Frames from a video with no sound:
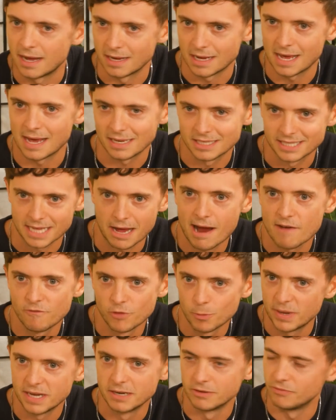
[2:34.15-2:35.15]
Has there ever
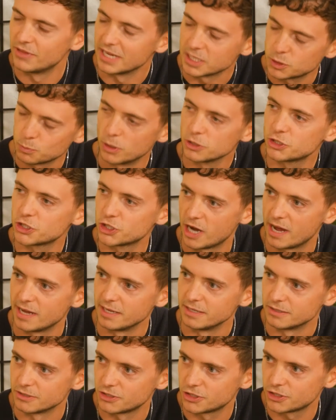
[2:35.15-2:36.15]
been this much
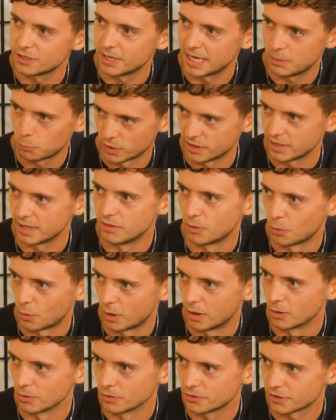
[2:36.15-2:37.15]
change within the
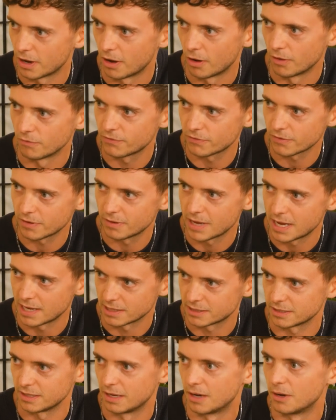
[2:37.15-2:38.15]
world of
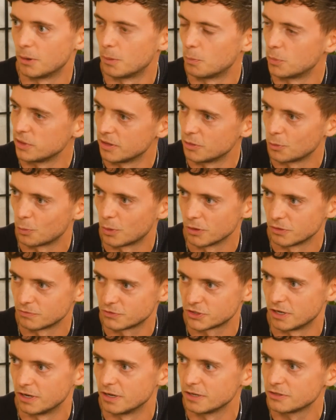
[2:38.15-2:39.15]
SEO and within the world of
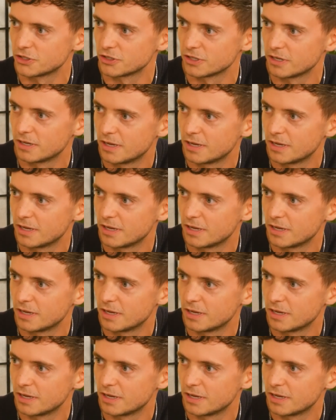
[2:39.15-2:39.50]
search?